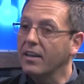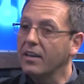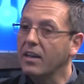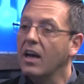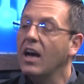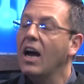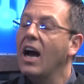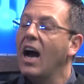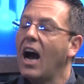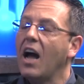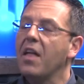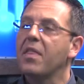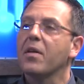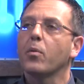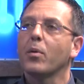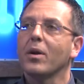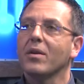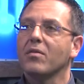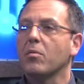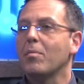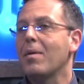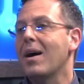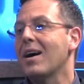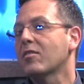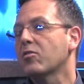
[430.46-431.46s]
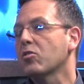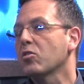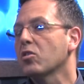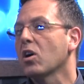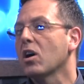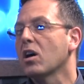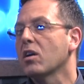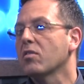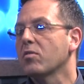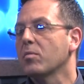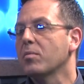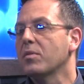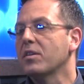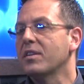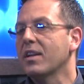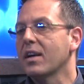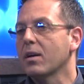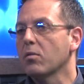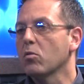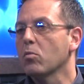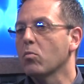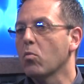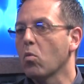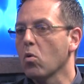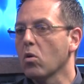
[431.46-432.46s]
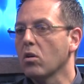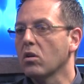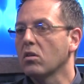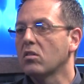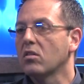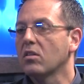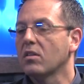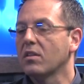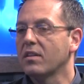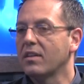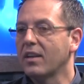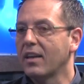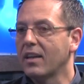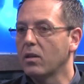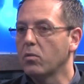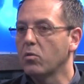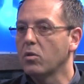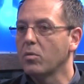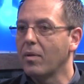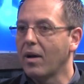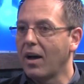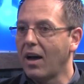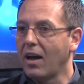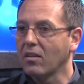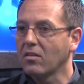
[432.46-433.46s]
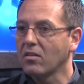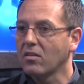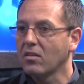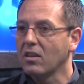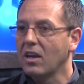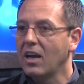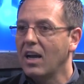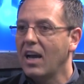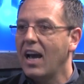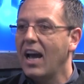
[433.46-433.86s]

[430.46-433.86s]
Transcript: And I think we have a master guide from the day we're born to the day that we pass.